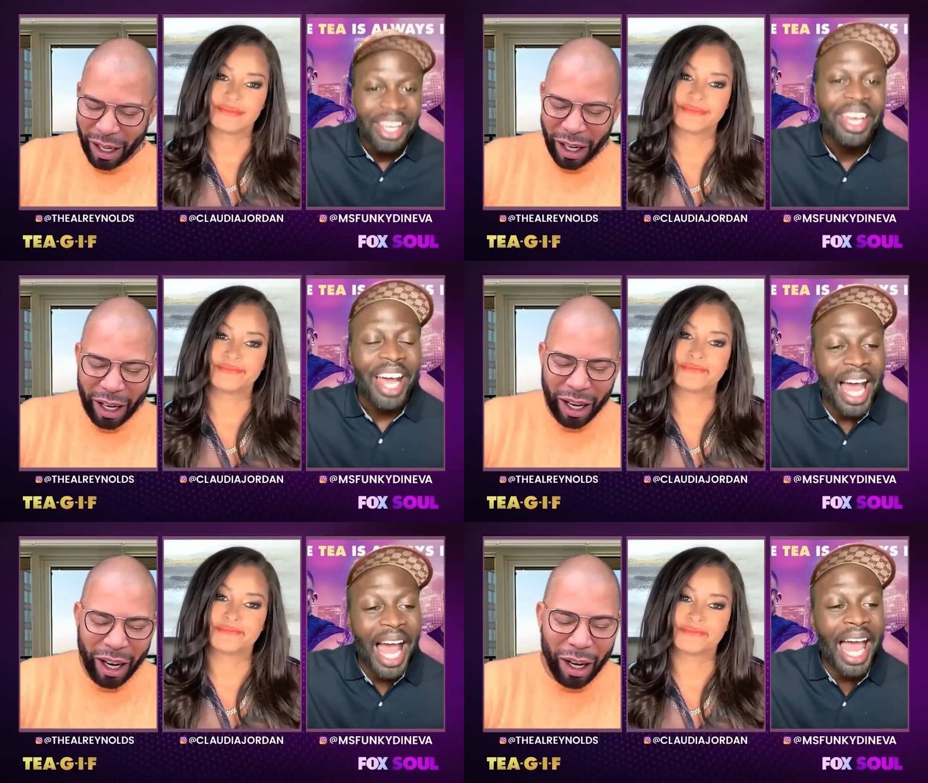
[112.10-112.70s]

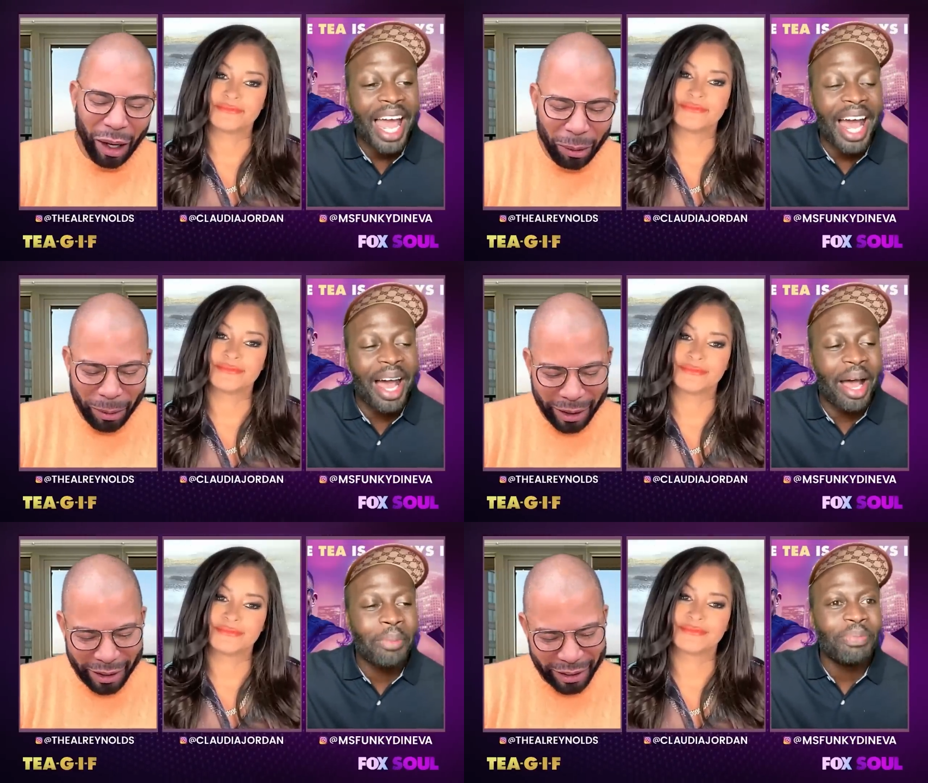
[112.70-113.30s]
Speaker 1: I oh
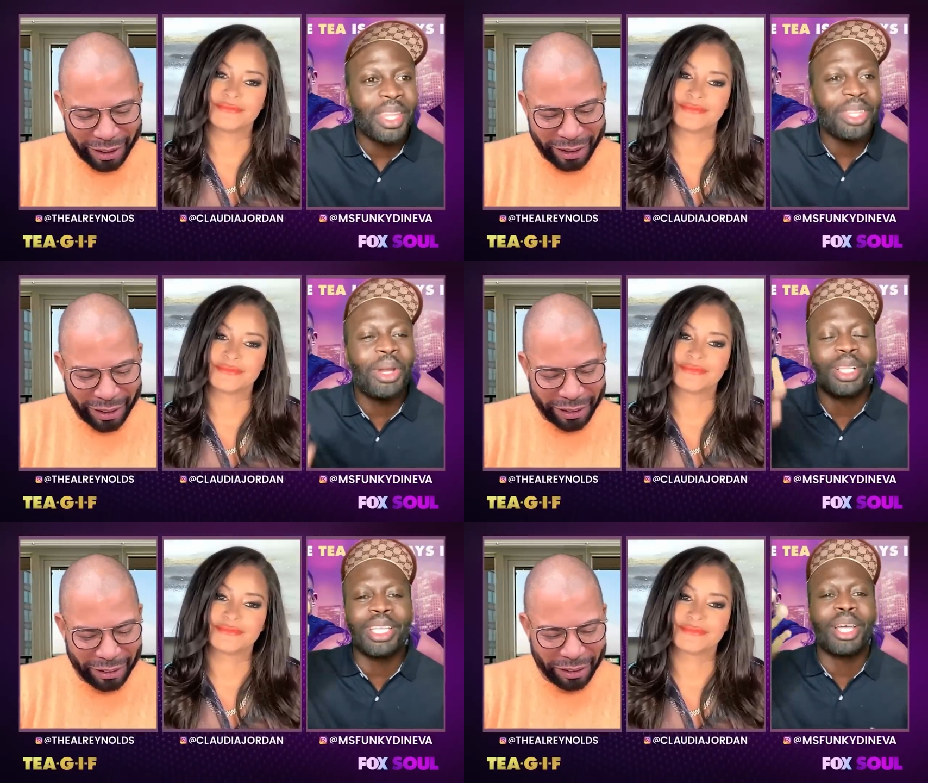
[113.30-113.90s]
um, you know
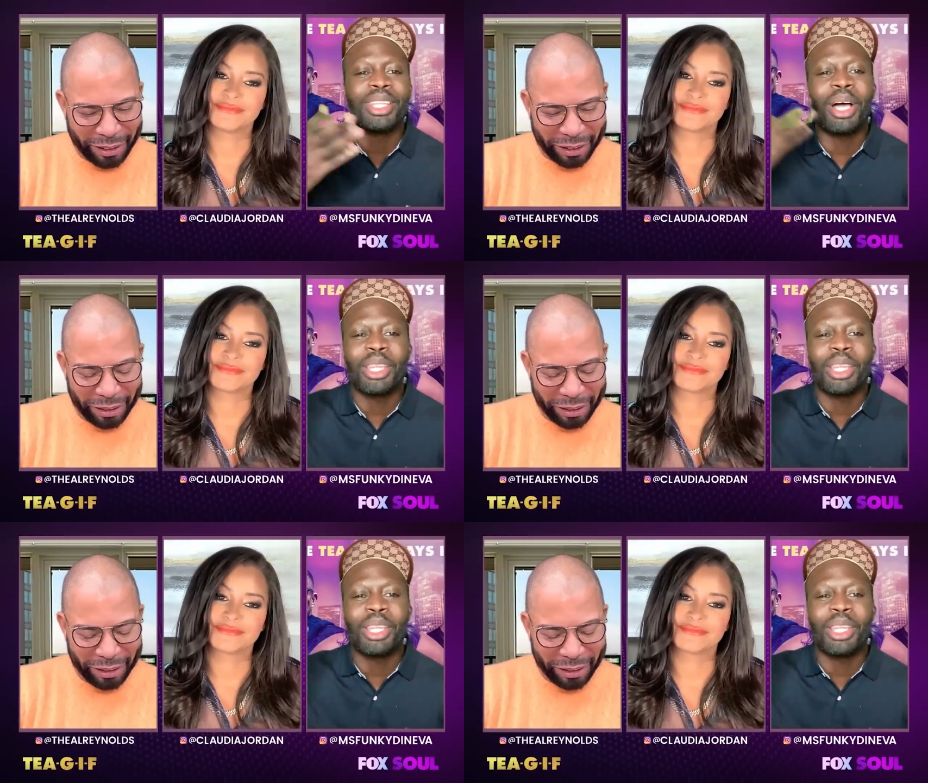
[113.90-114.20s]
the, the, the, the